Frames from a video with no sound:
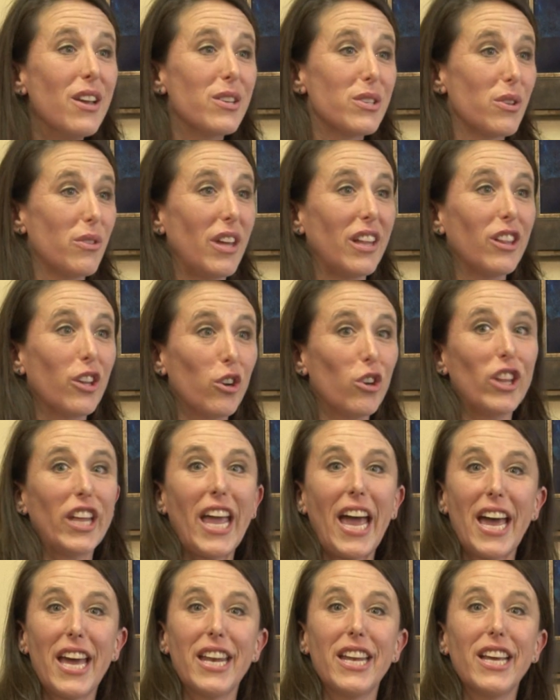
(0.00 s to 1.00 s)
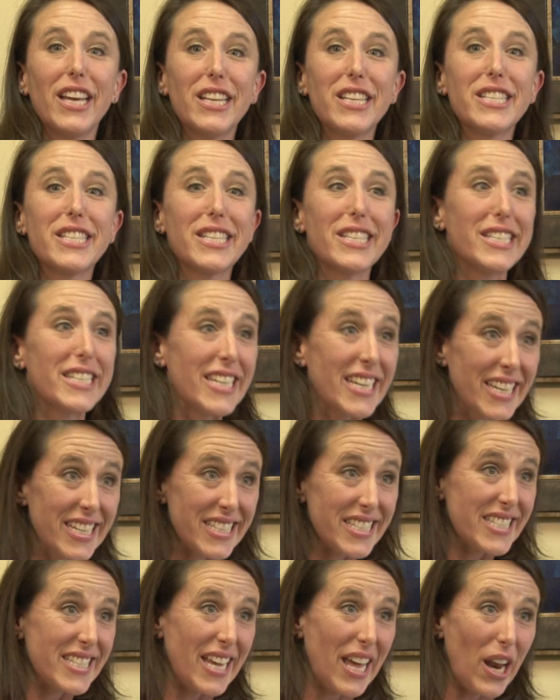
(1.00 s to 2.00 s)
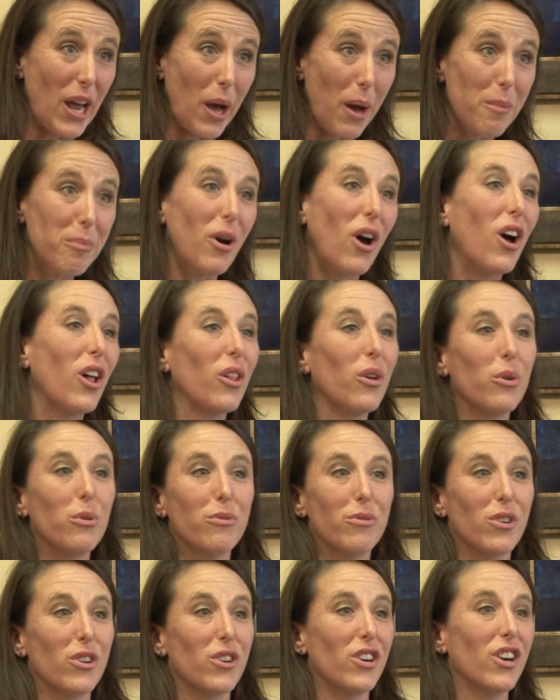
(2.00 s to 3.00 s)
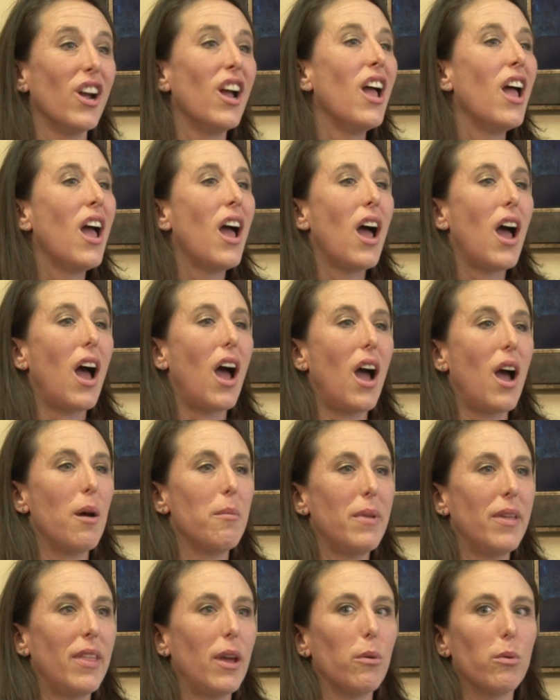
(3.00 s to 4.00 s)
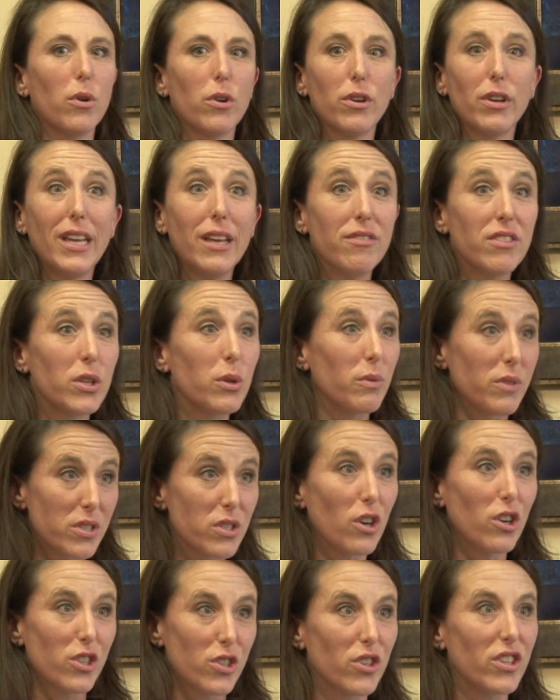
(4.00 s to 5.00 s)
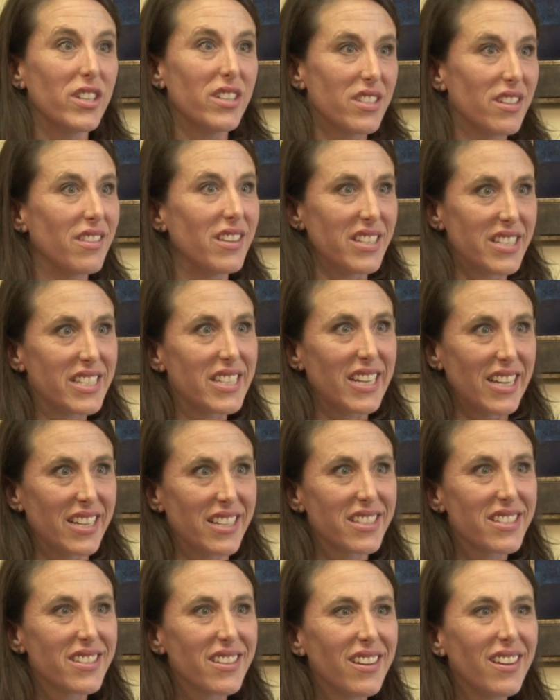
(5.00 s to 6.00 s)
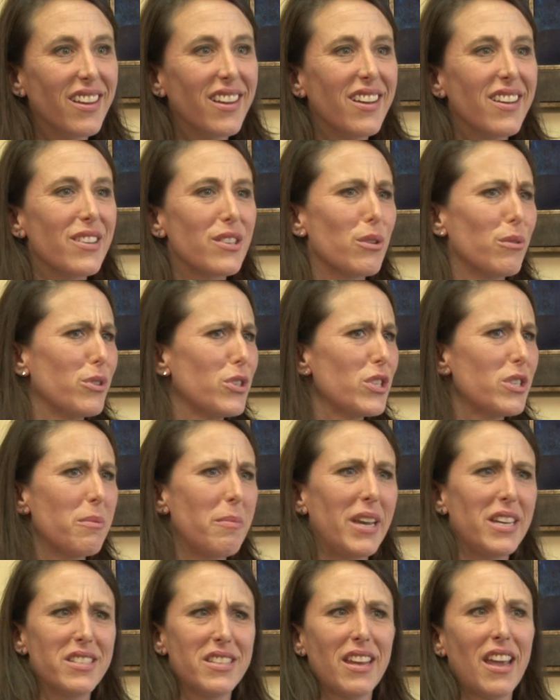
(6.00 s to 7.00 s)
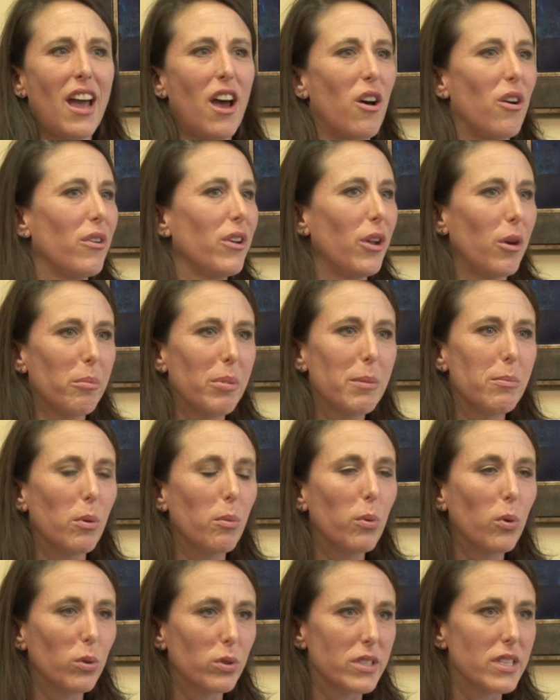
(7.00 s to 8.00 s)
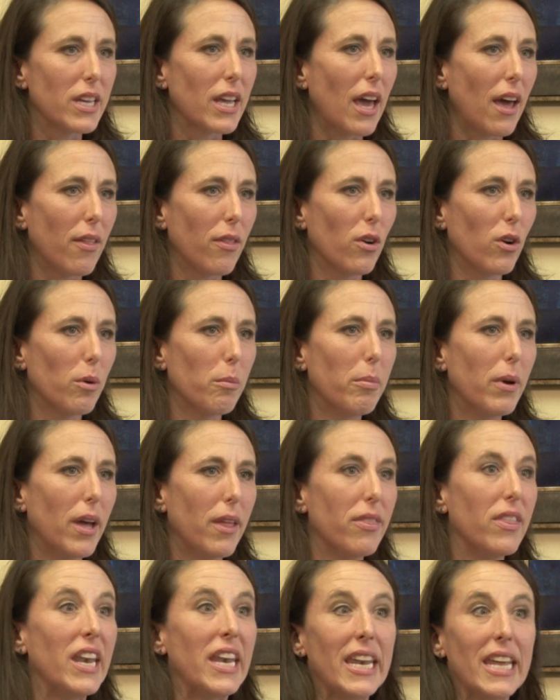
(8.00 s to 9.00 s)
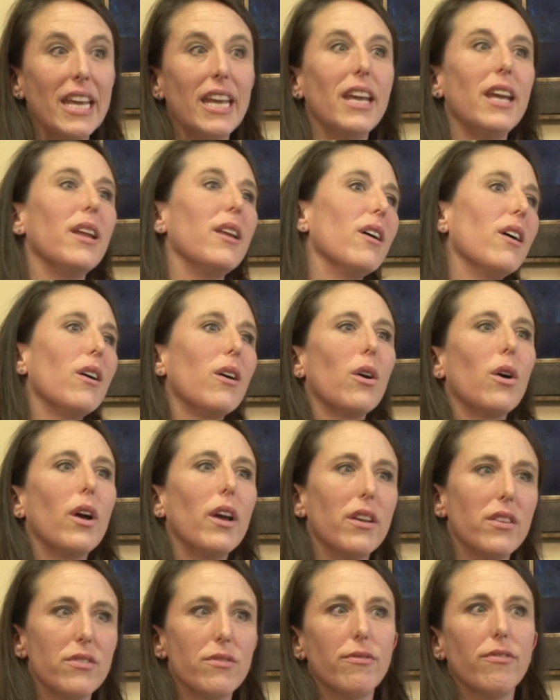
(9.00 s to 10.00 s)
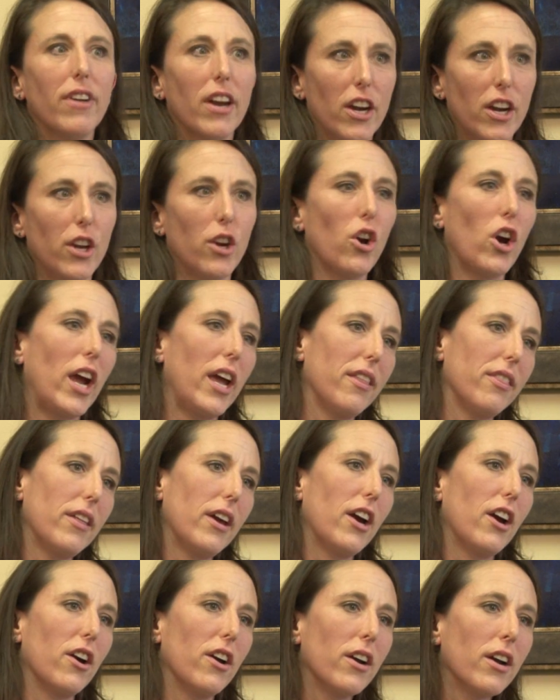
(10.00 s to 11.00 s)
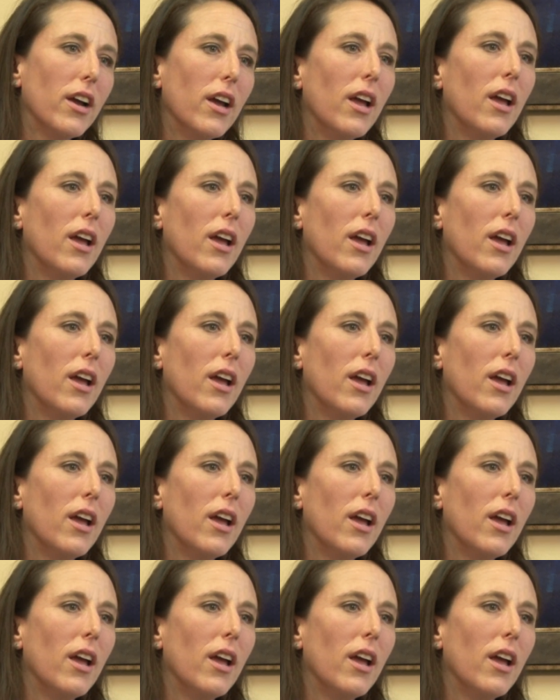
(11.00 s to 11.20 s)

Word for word: So they literally had tents set up all over, um, and they were even doing surgeries in these tents. So it's just amazing how you know people pull together, but the need is very great there.